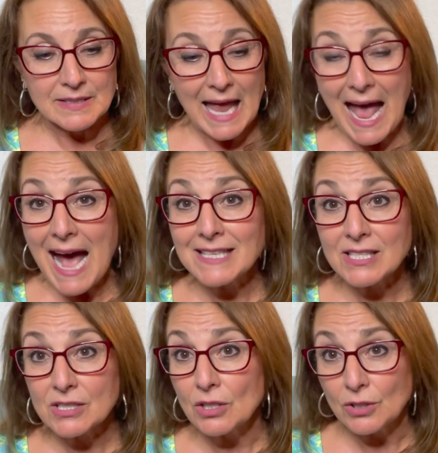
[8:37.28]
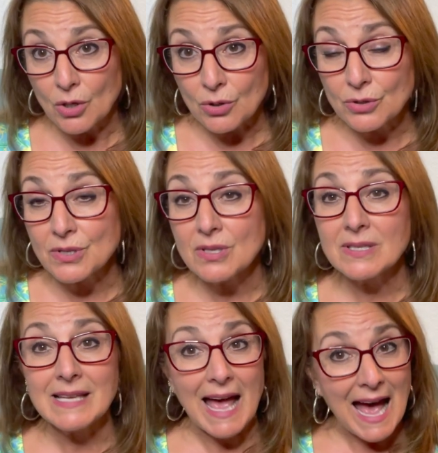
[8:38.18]
ask the
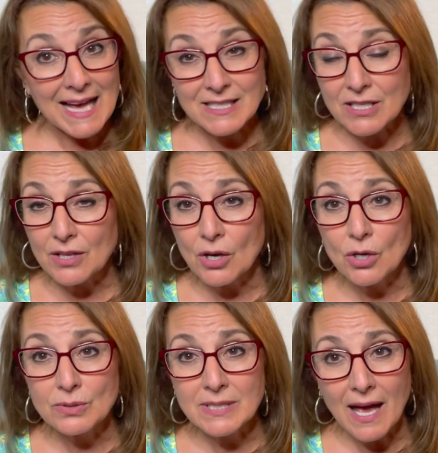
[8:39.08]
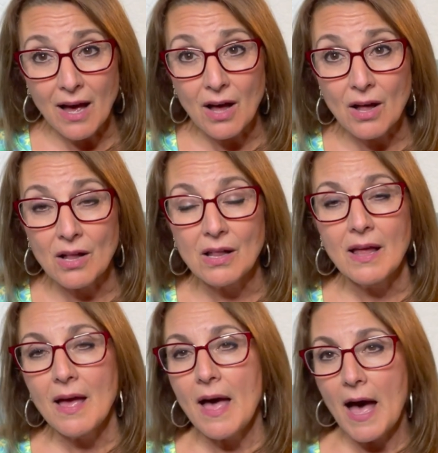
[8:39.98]
locals, ask the hotel
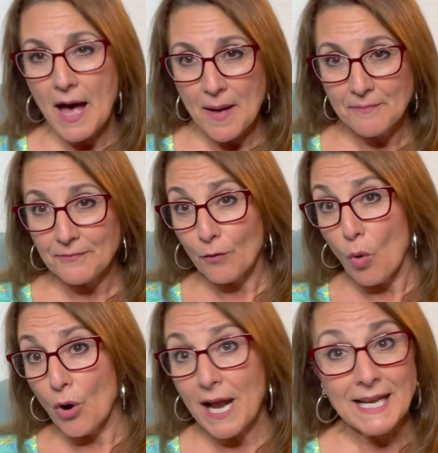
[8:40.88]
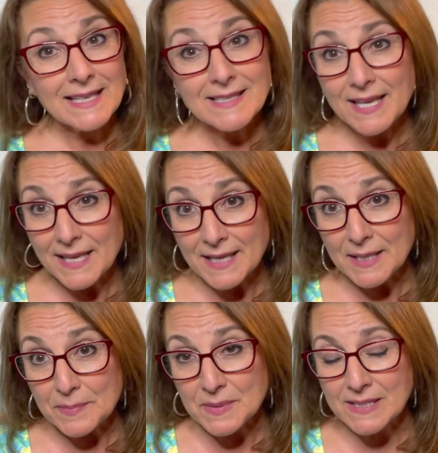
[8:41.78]
um, for any
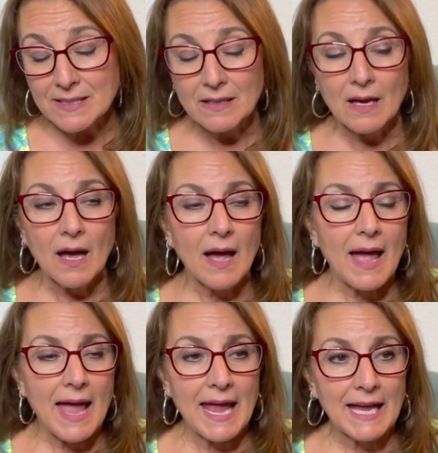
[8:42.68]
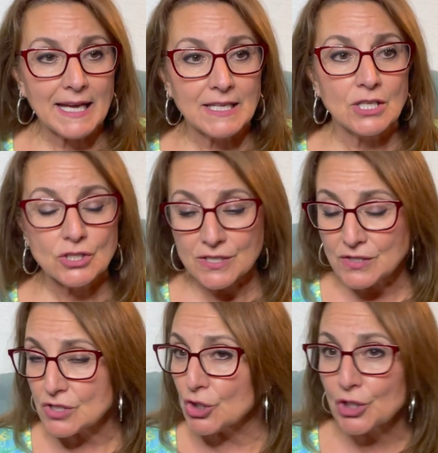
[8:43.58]
tips and
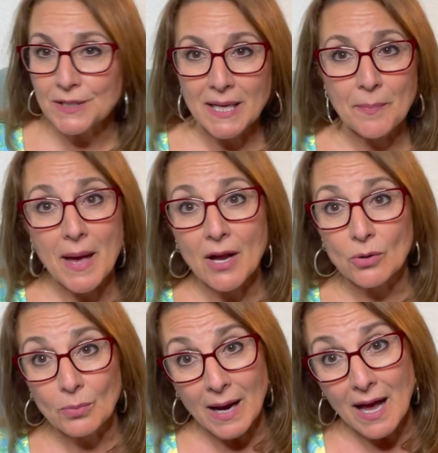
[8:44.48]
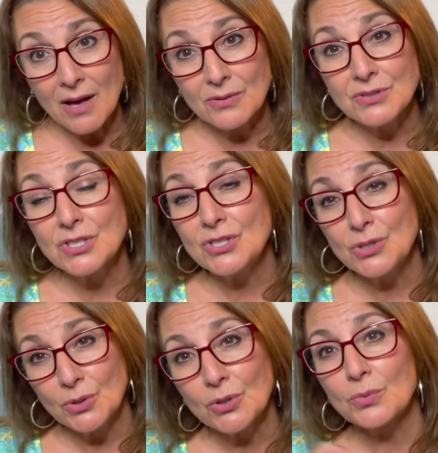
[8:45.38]
just circling it back around to
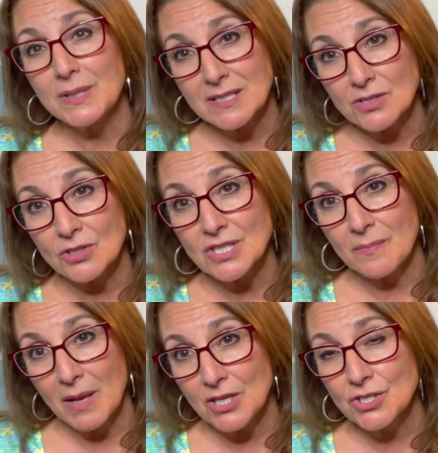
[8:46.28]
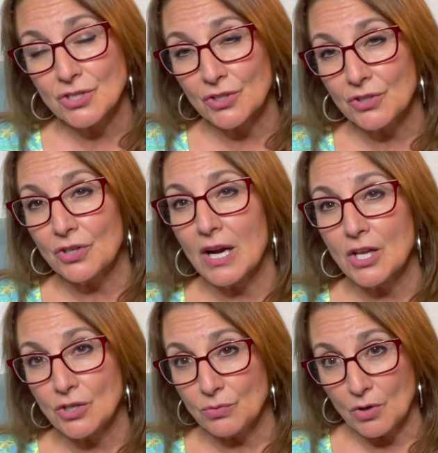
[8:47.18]
do your research and make sure
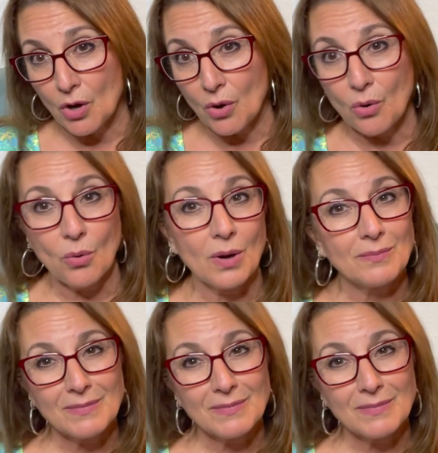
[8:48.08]
you know